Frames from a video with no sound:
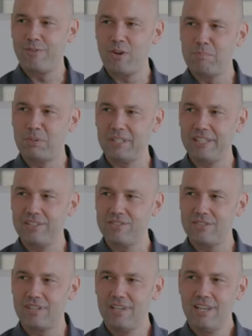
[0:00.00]
Very
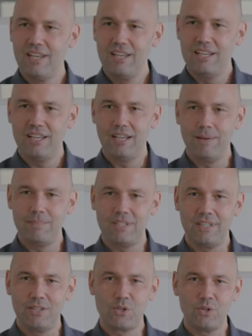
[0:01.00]
pleased um,
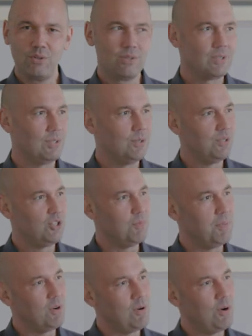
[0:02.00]
to introduce Edith
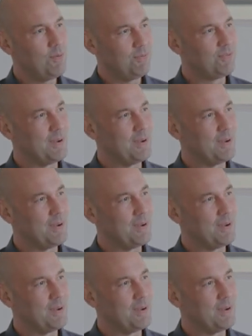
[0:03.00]
Shapiro,